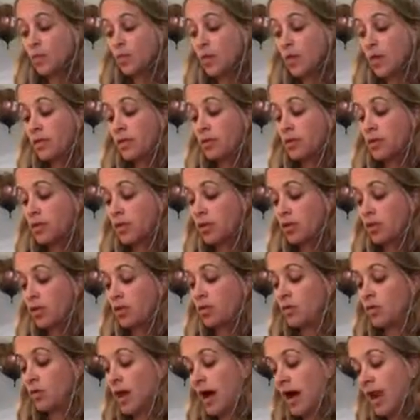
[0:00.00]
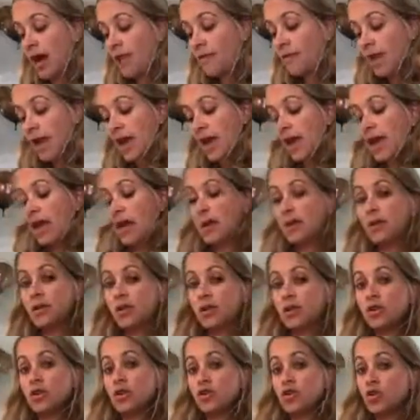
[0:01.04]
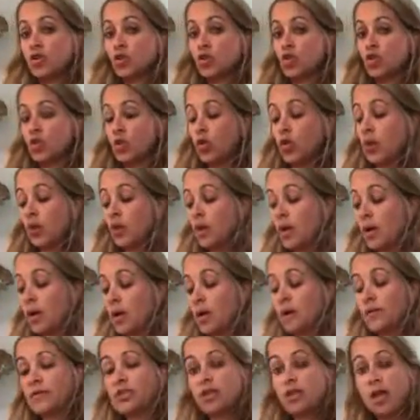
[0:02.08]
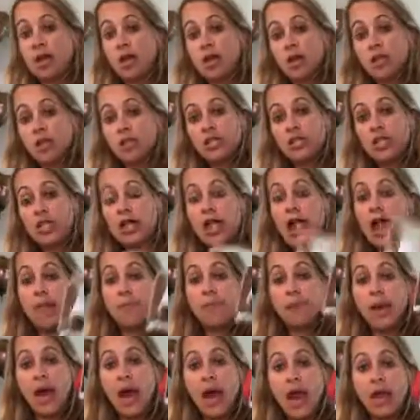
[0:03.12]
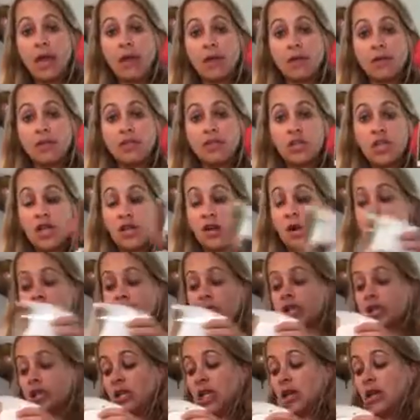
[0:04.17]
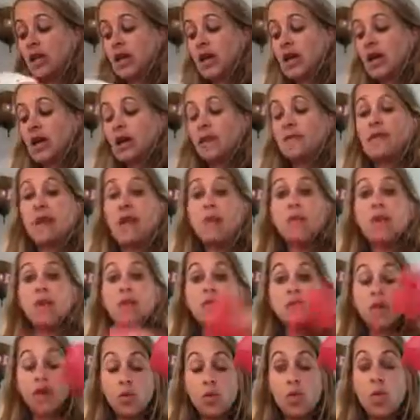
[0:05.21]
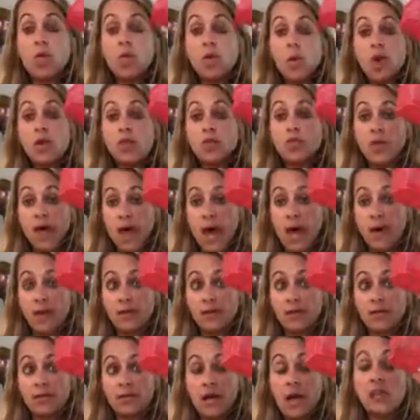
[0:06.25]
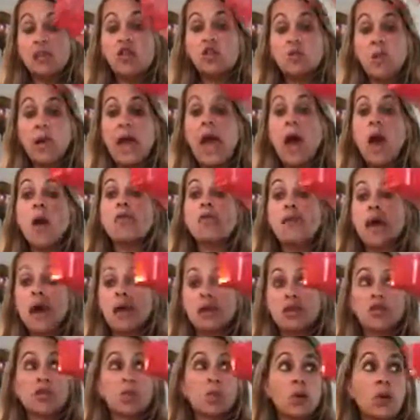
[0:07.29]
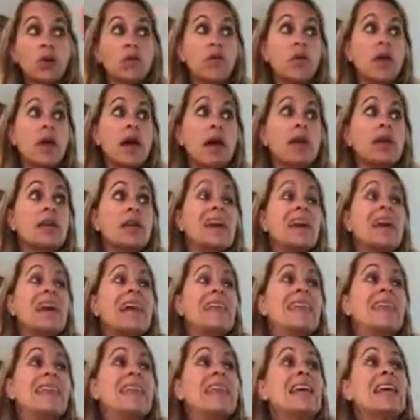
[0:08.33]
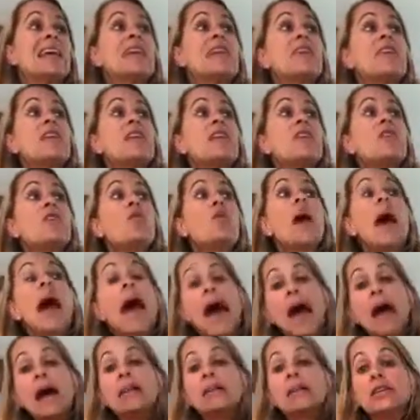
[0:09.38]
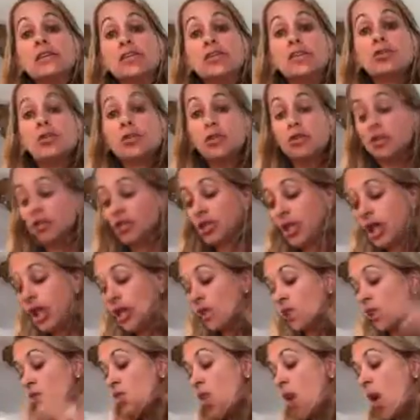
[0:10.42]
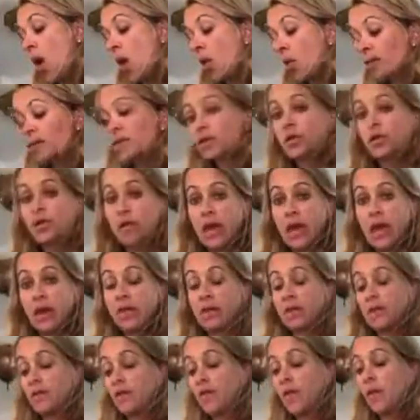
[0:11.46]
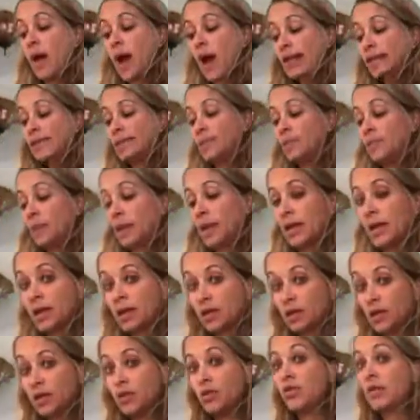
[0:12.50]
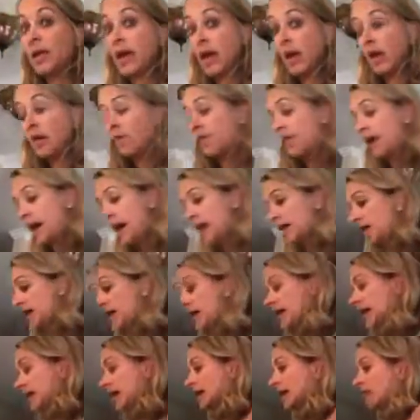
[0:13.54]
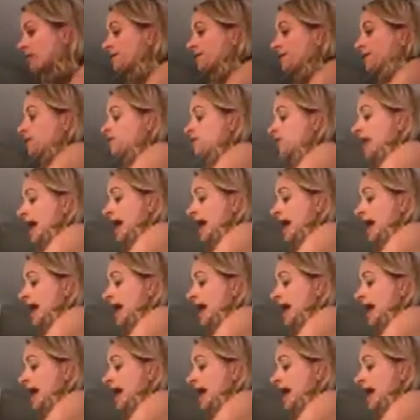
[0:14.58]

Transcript: whether you have a scoop of Shakeology, a packet of Shakeology, they both equal 1 red, and you count that as 1 red. Then anything you add into your shake, you also count. If you add spinach, you count that. If you